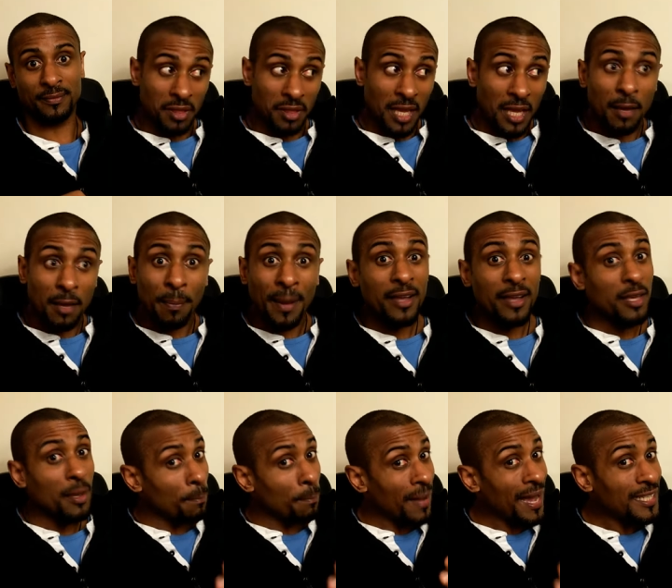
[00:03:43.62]
Think
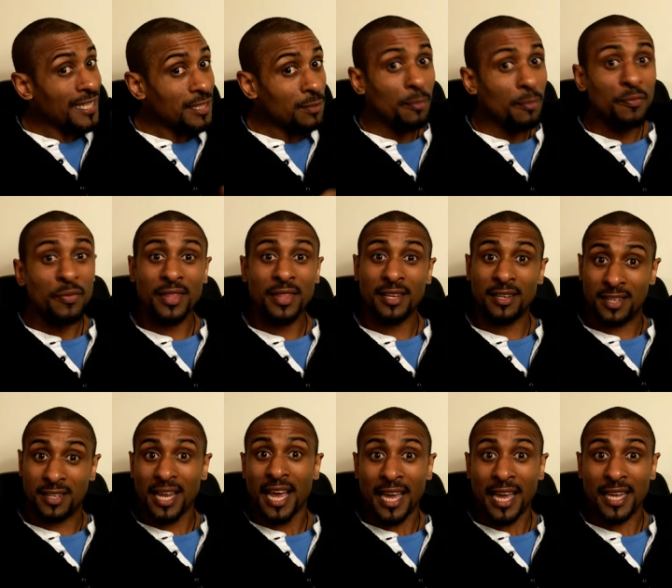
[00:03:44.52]
about your maximum for the
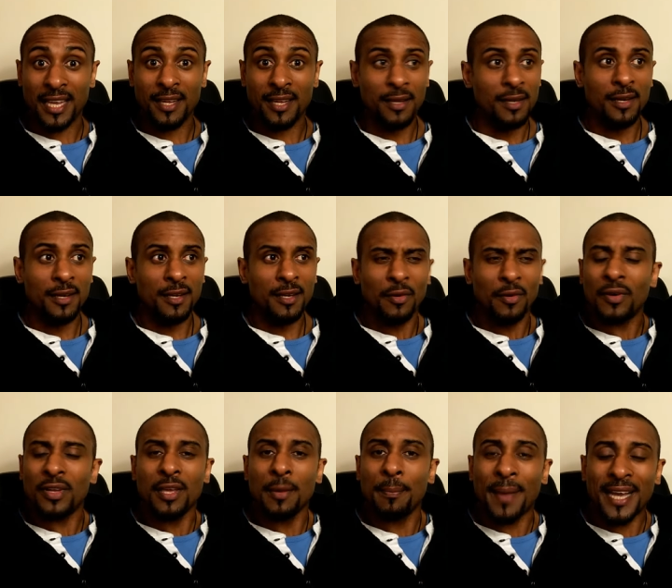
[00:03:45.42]
day,
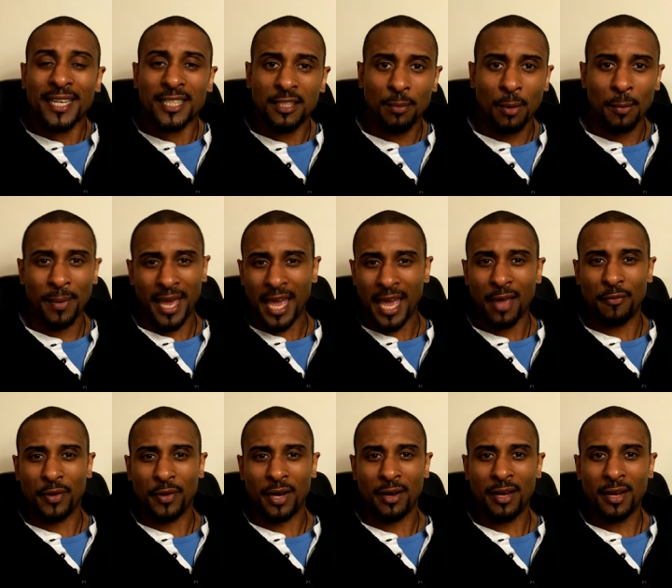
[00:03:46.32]
not your maximum
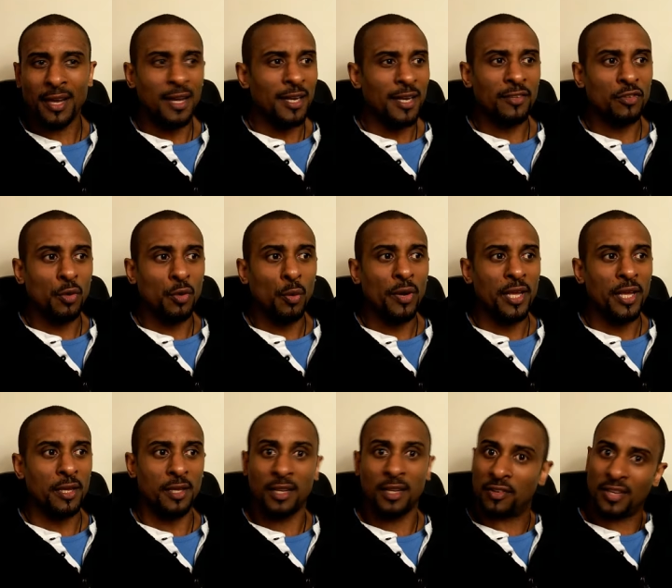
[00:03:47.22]
ever. Let's call
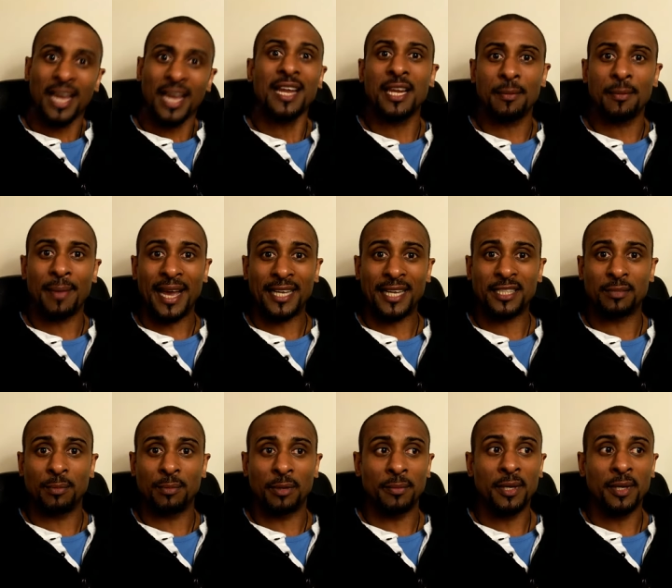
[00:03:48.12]
it your daily
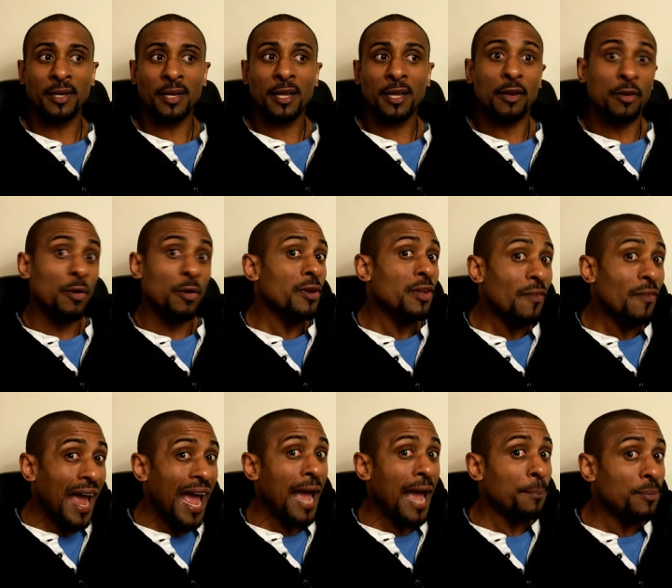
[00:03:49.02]
maximum, not
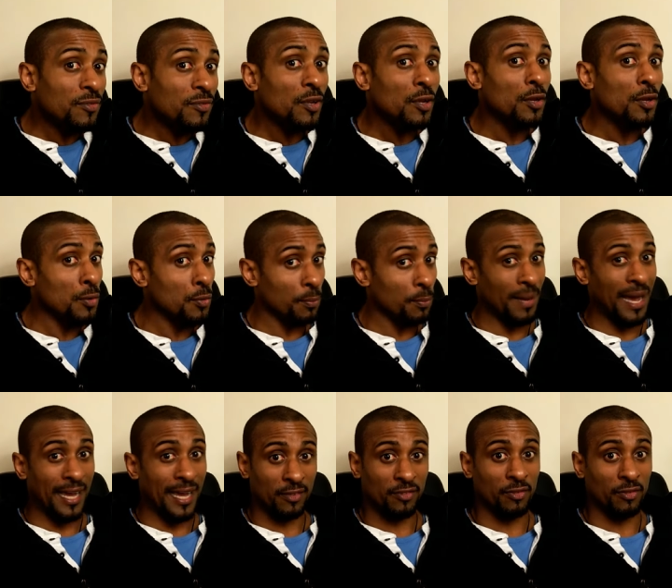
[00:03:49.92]
your absolute
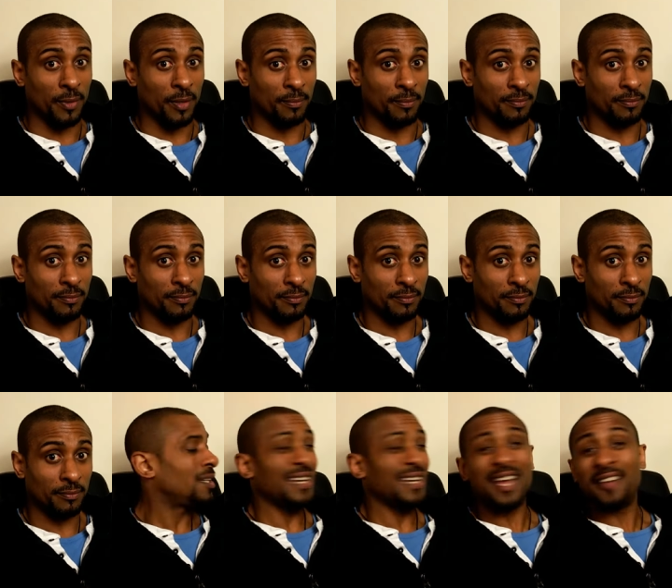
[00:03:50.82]
maximum.
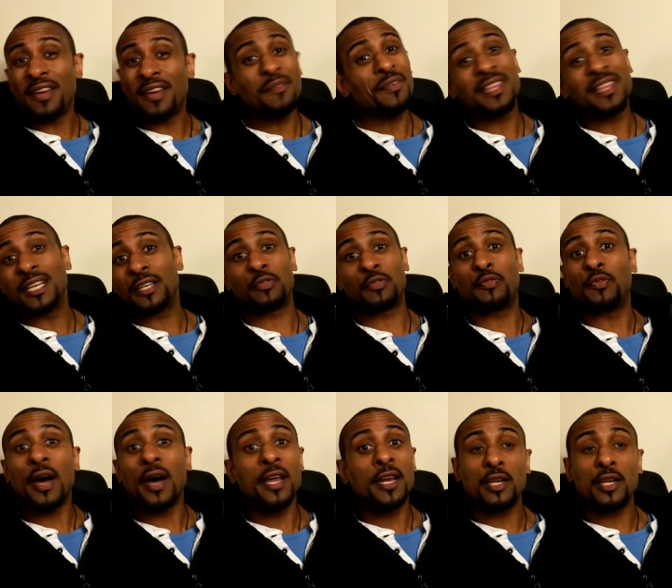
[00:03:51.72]
Now, if everything's
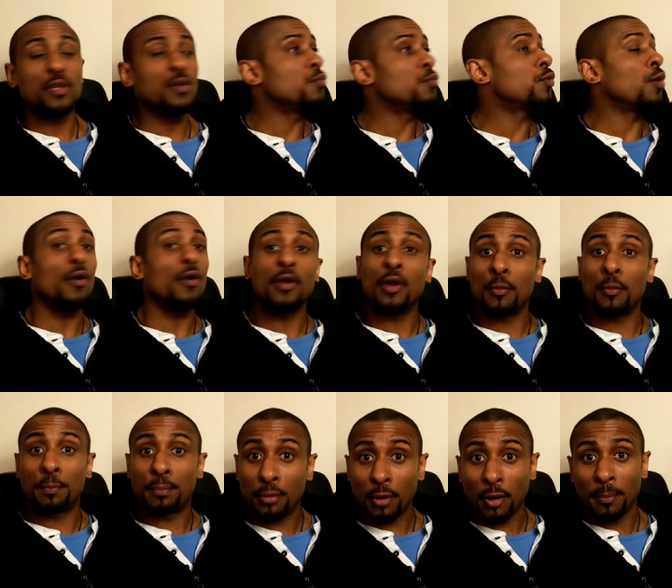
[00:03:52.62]
fine and you've got
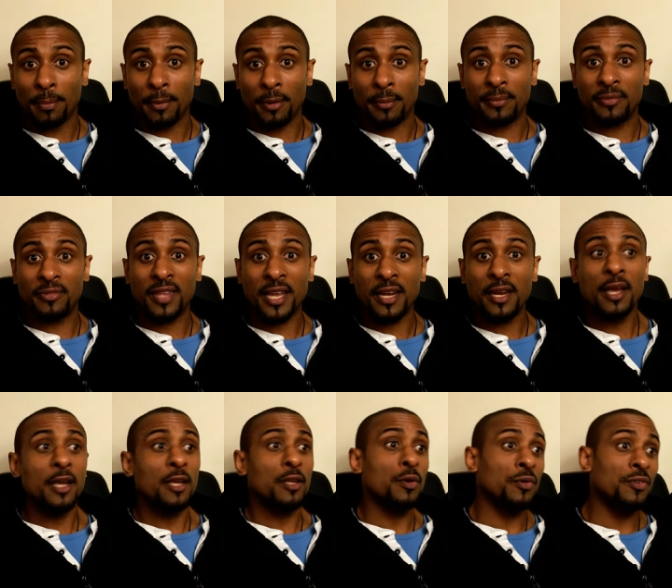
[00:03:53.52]
no problems,
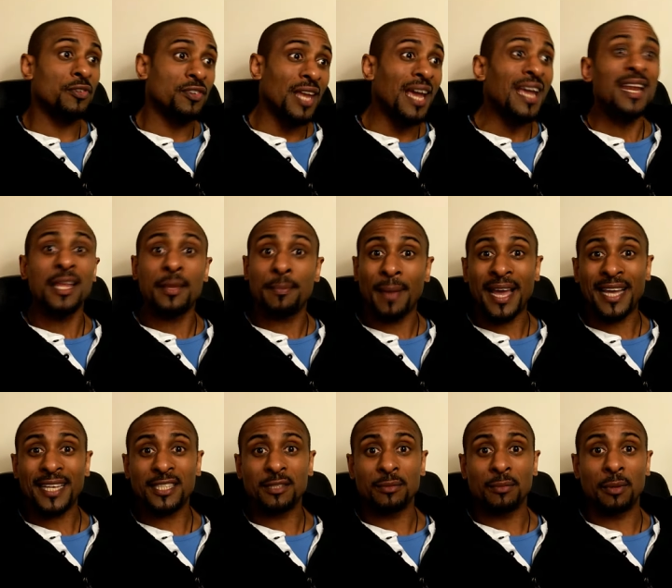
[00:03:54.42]
then your daily
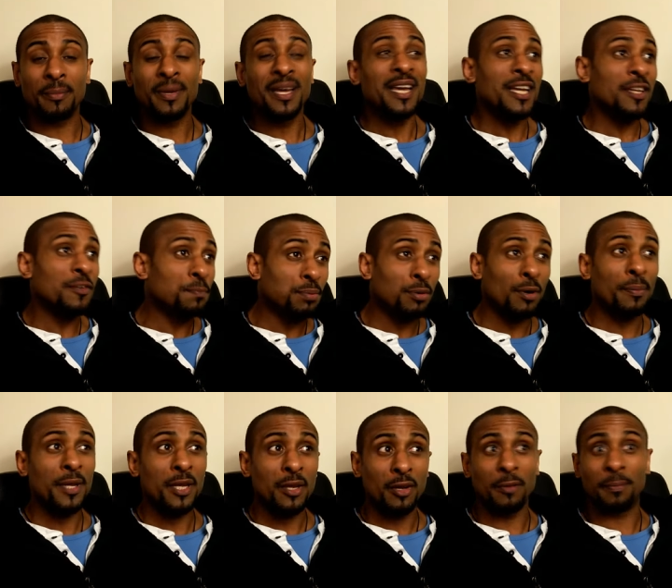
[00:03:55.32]
maximum is
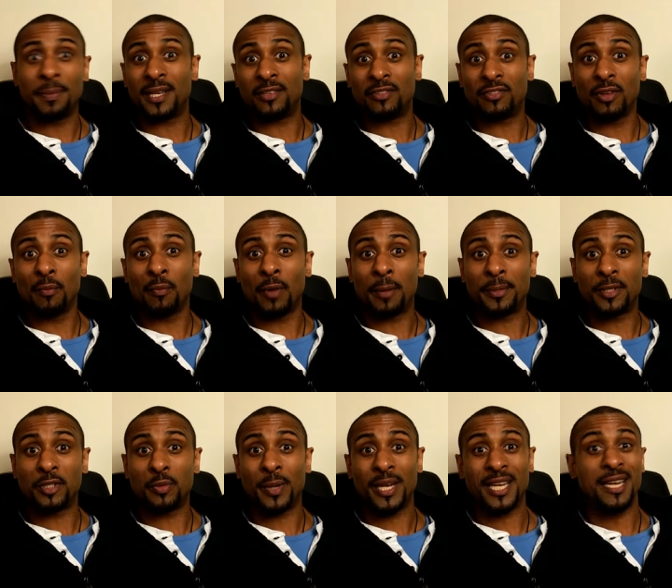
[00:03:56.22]
probably going to be somewhere
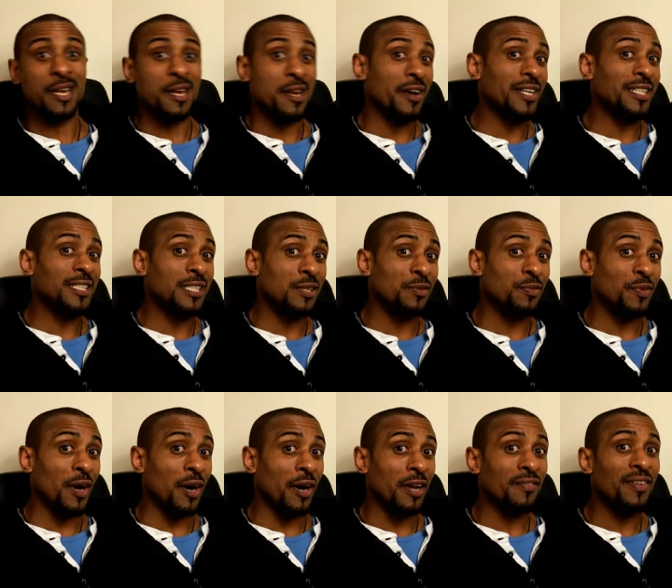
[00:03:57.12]
between
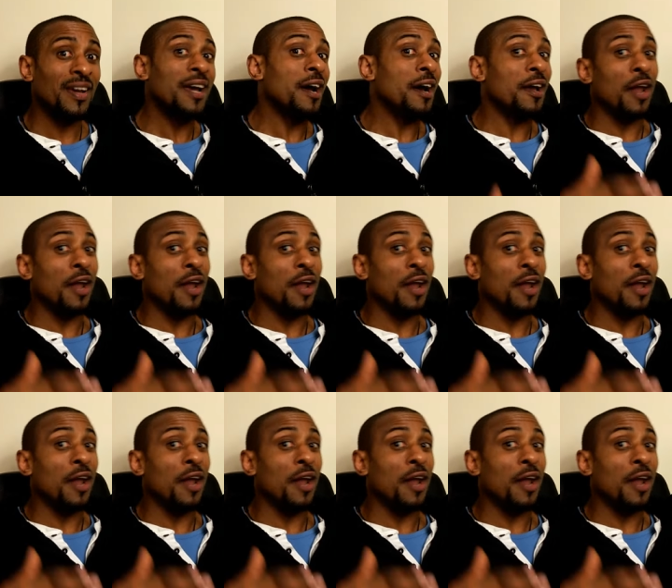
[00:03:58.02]
95